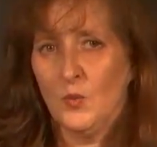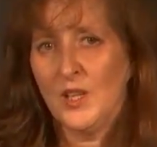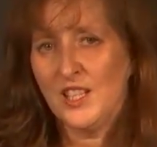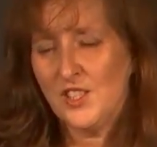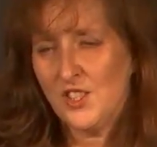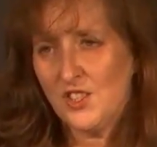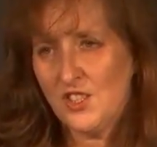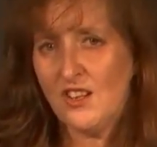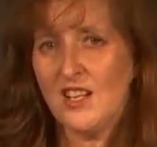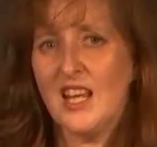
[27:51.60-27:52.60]
We
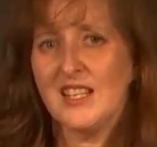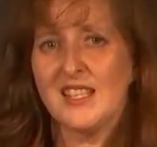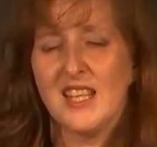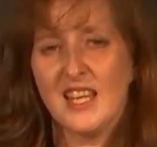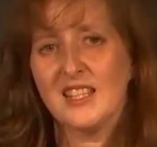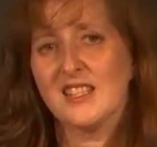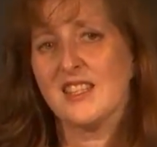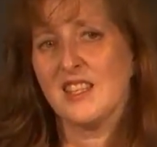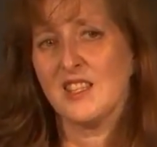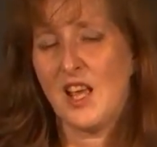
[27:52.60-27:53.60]
don't as yet.
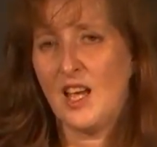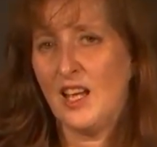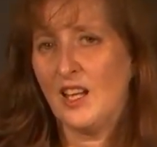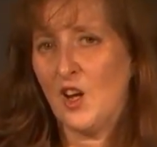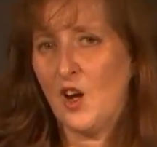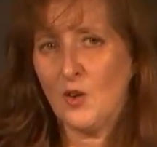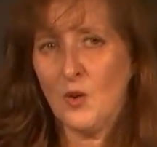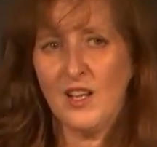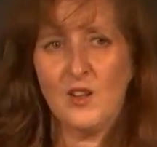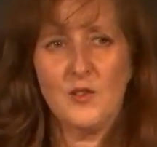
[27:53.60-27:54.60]
Uh,
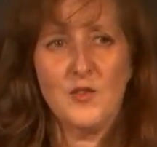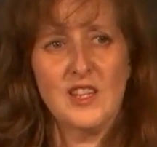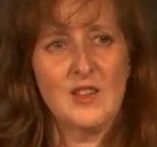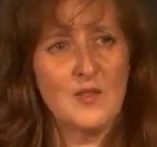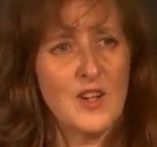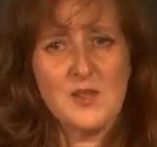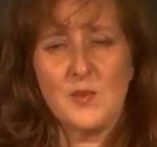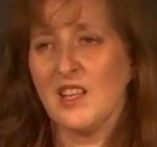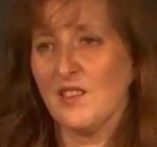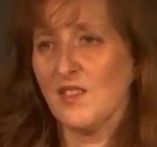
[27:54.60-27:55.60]
quite often, the advice
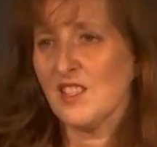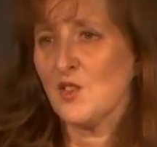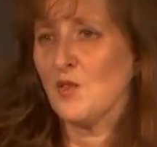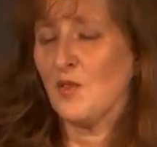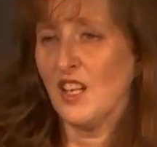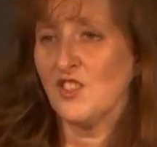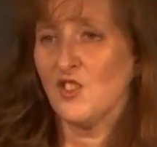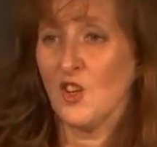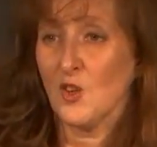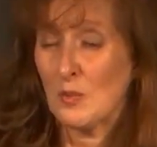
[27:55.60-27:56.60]
we give is to find
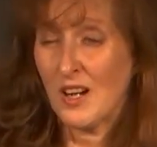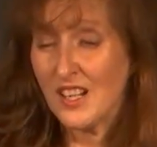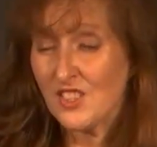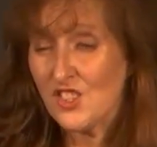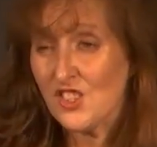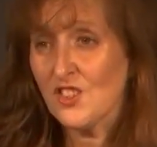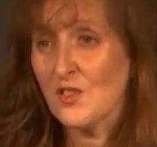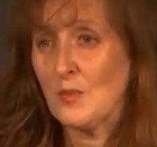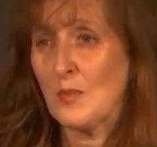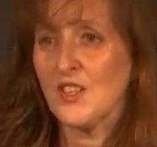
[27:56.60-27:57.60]
your local branch
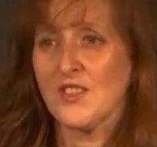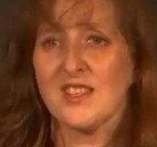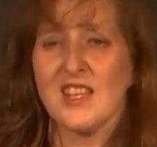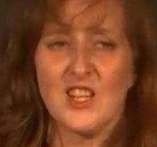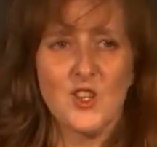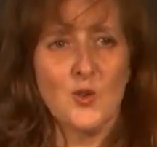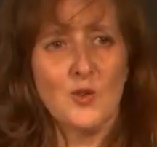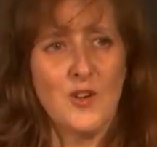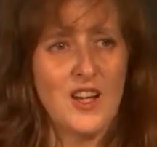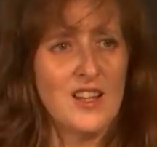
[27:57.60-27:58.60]
because then
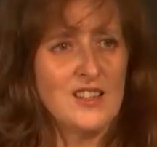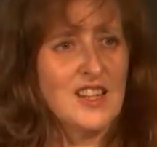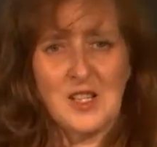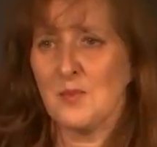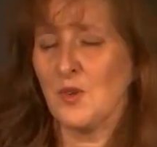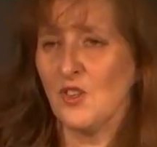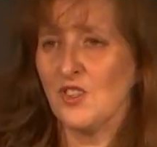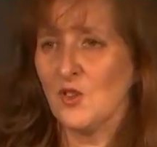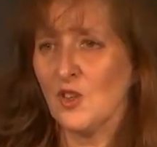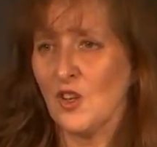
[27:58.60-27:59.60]
you'll find an expert
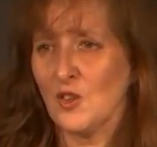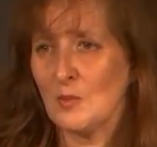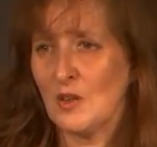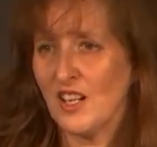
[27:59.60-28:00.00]
in your local